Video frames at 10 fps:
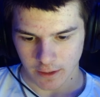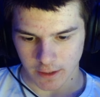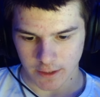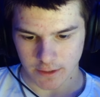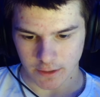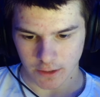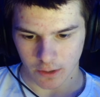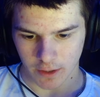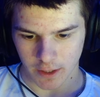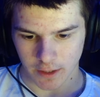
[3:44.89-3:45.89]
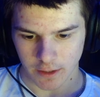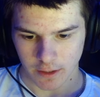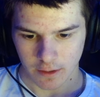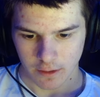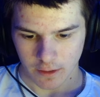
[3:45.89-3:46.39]
and he's going to go ahead
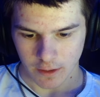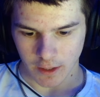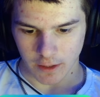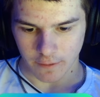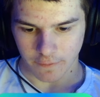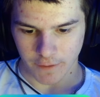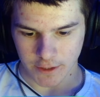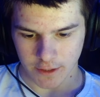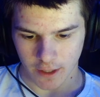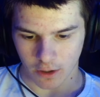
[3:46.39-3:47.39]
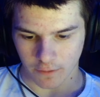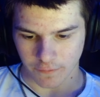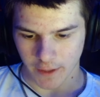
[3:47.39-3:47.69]
and finish that off.